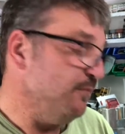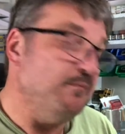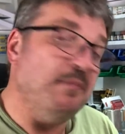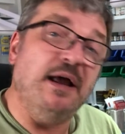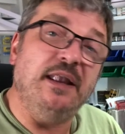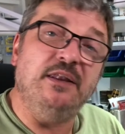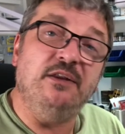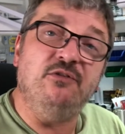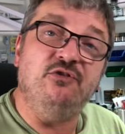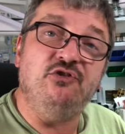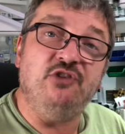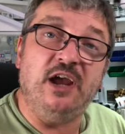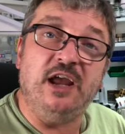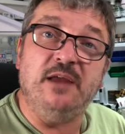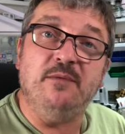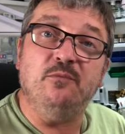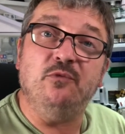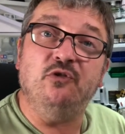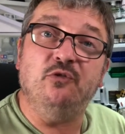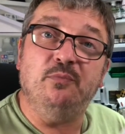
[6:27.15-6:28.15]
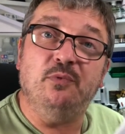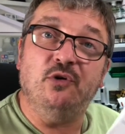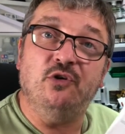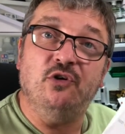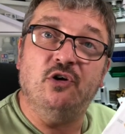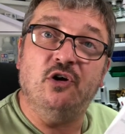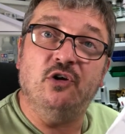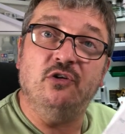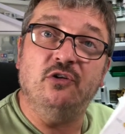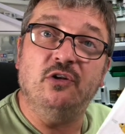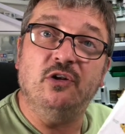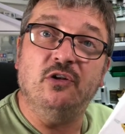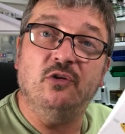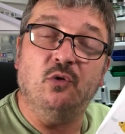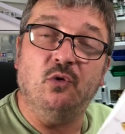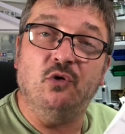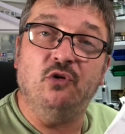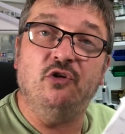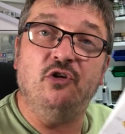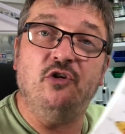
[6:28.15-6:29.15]
Band of shame was put on,
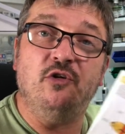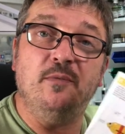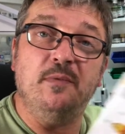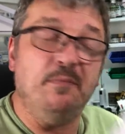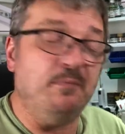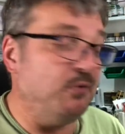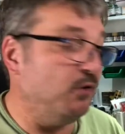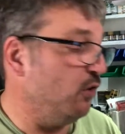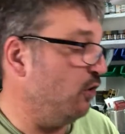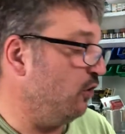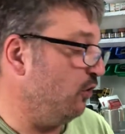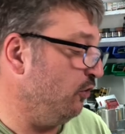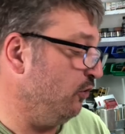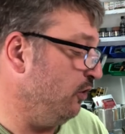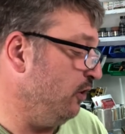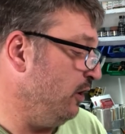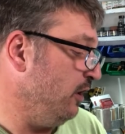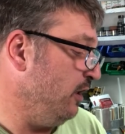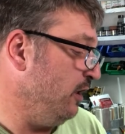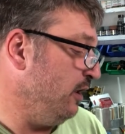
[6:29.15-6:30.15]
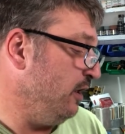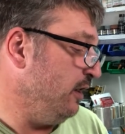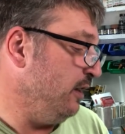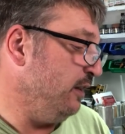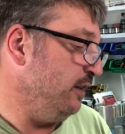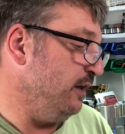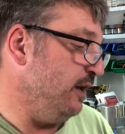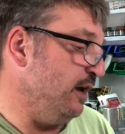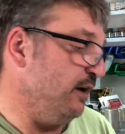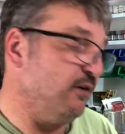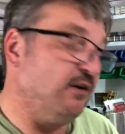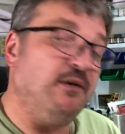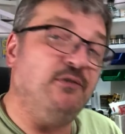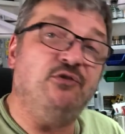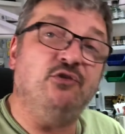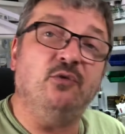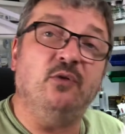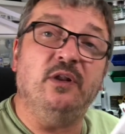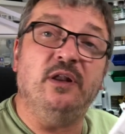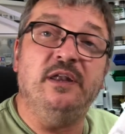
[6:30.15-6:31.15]
ordered to put on the aircraft.
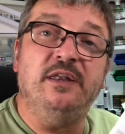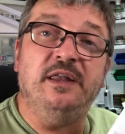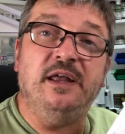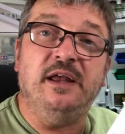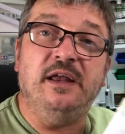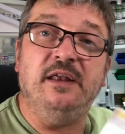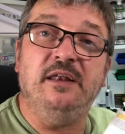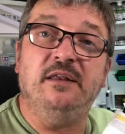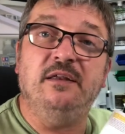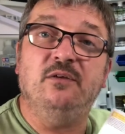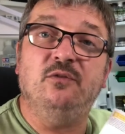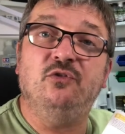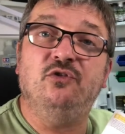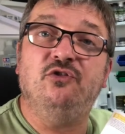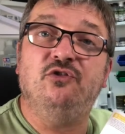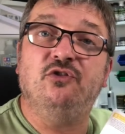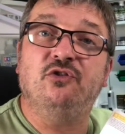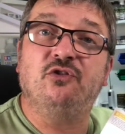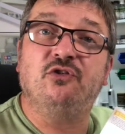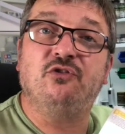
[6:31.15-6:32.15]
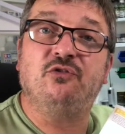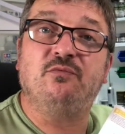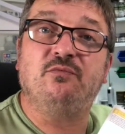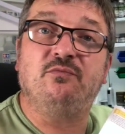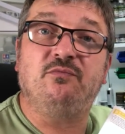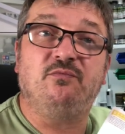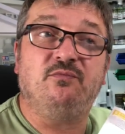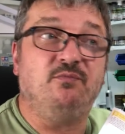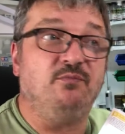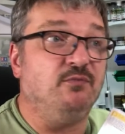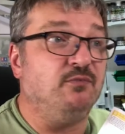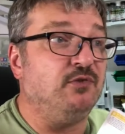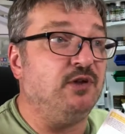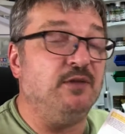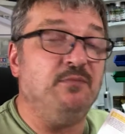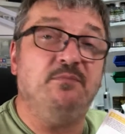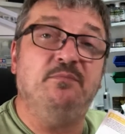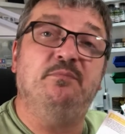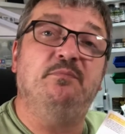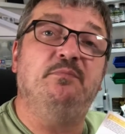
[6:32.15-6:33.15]
So what they did was said,